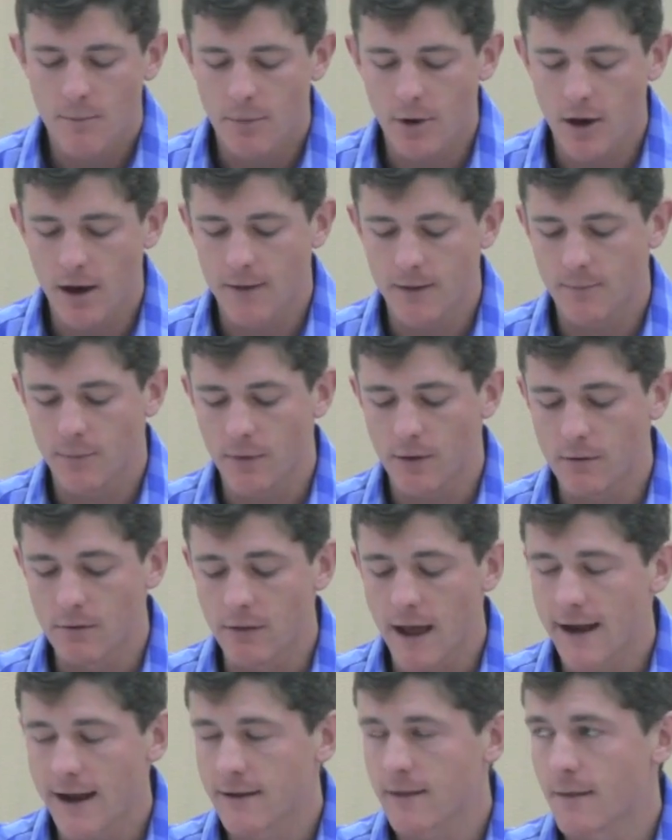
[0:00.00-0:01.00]
but
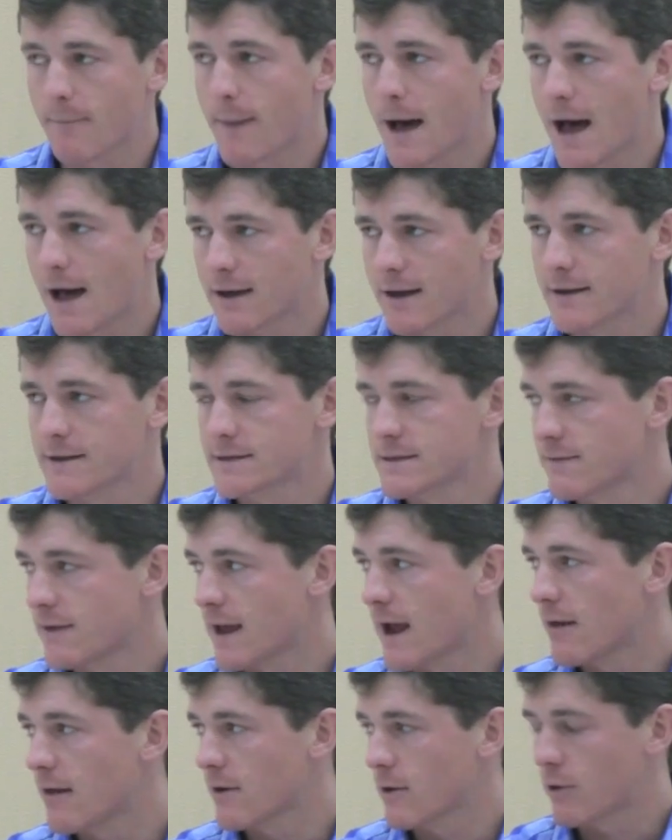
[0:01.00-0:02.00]
lining the pockets of
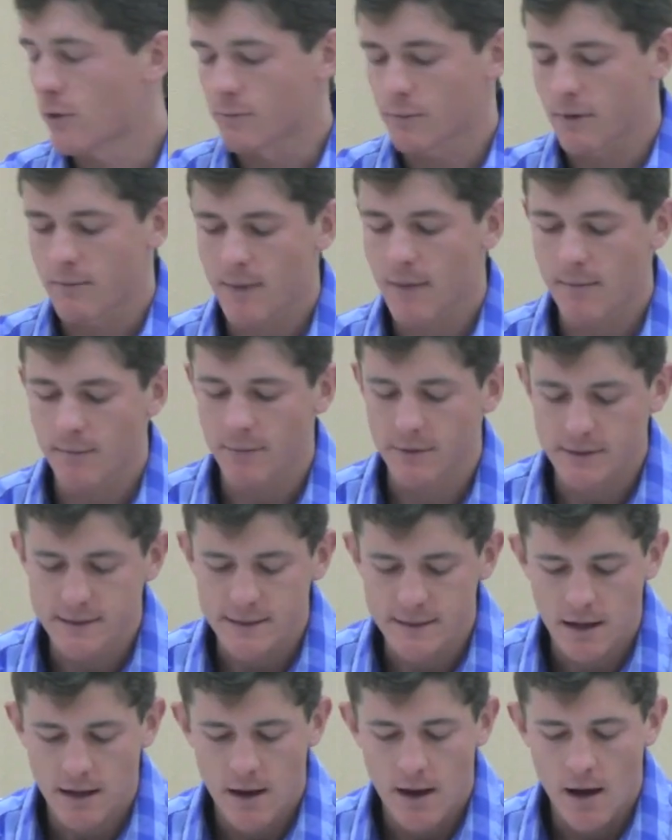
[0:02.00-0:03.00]
the ALEC corporate
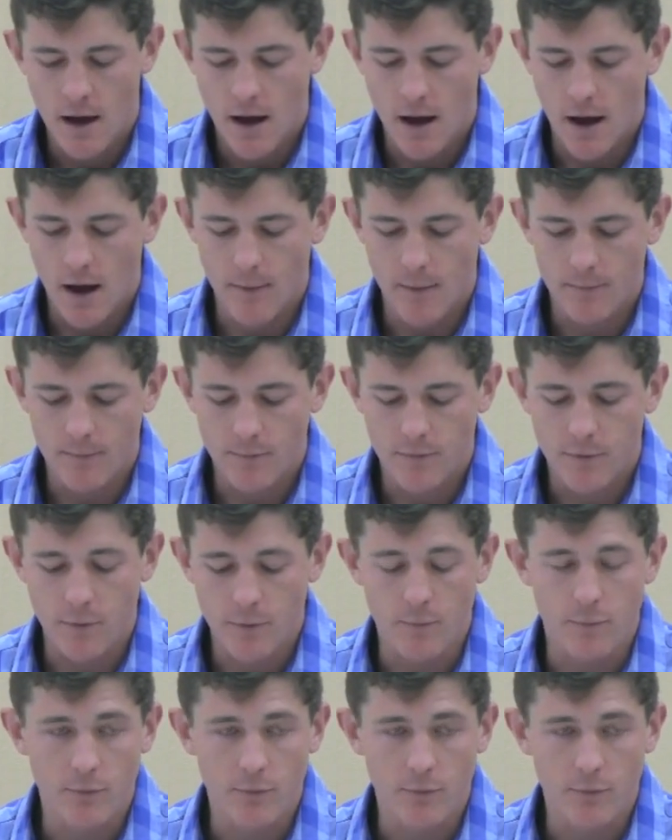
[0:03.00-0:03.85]
members. So